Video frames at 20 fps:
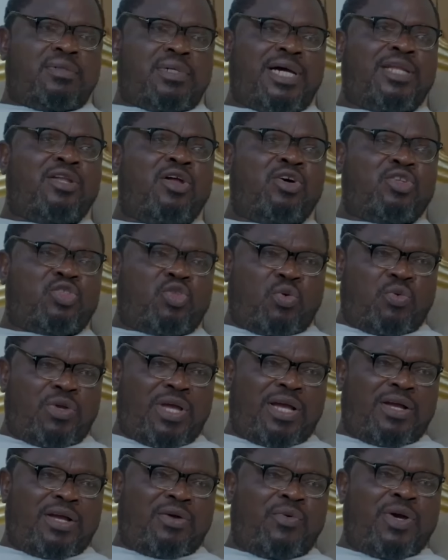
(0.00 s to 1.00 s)
Along to
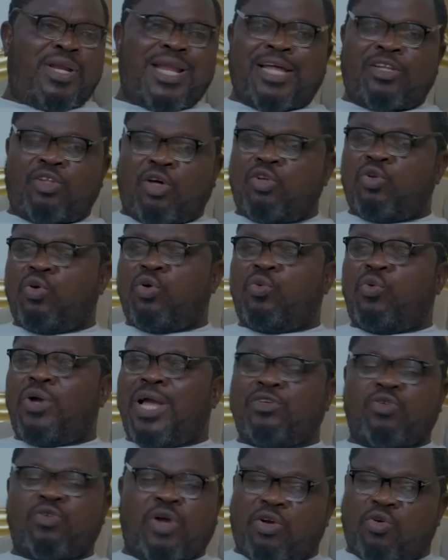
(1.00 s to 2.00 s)
where? When I don't know
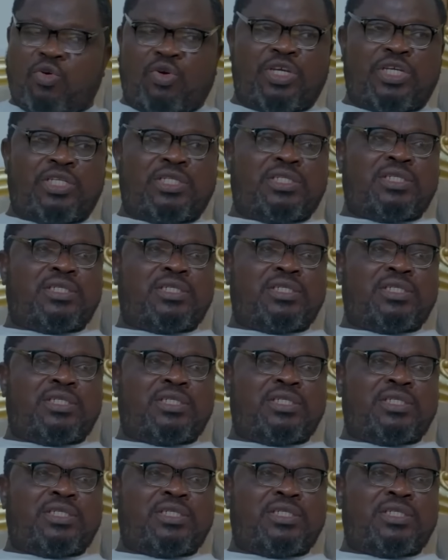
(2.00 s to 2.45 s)
where you are going.